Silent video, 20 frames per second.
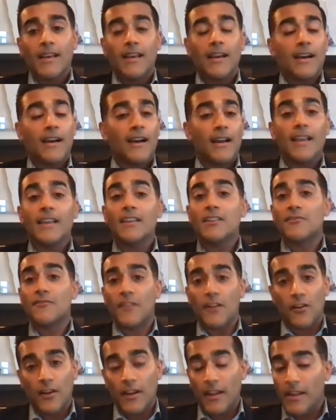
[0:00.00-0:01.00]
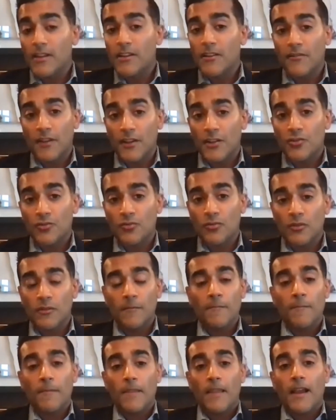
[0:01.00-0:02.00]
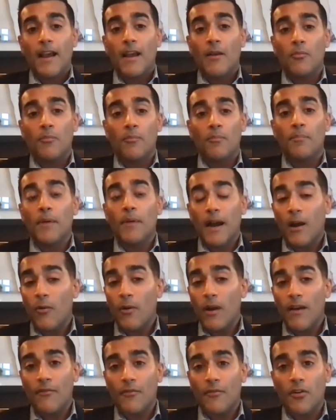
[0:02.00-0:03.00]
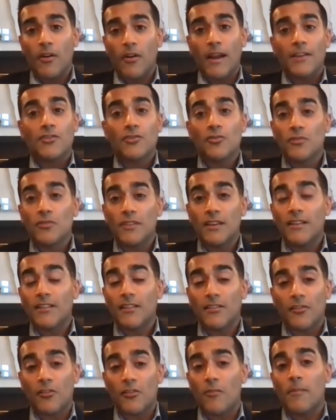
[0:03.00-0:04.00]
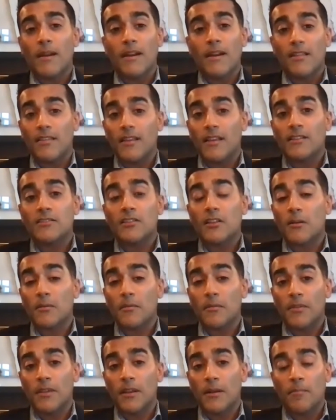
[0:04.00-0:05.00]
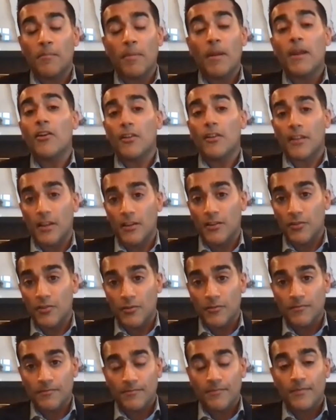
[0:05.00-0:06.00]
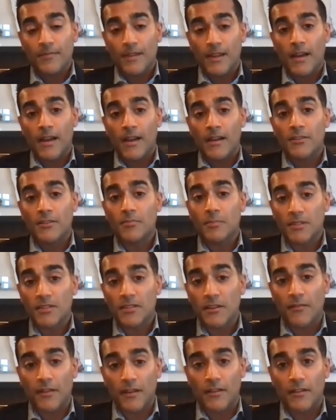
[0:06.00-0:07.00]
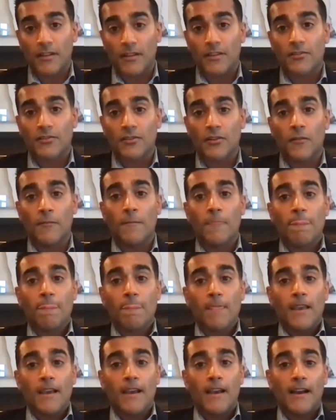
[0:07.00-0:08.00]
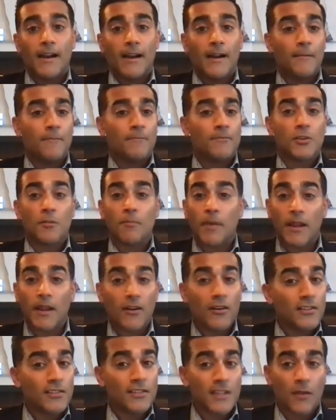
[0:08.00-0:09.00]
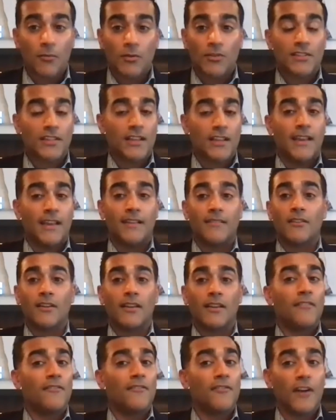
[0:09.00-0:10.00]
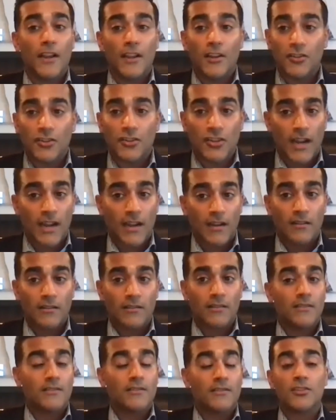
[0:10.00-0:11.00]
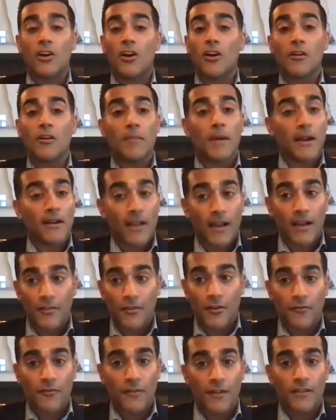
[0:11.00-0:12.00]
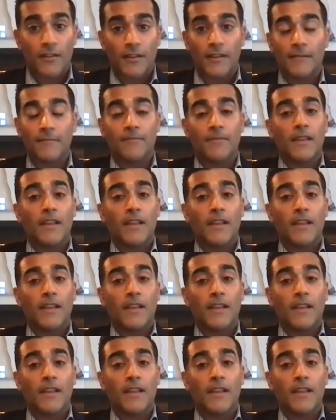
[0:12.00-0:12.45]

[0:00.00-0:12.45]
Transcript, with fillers: uh, is very individual. I, however, I do think that there are many things that a, that a parent can do uh, specifically. So um, to parents, I would say, like, invite your child, talk about how they're feeling.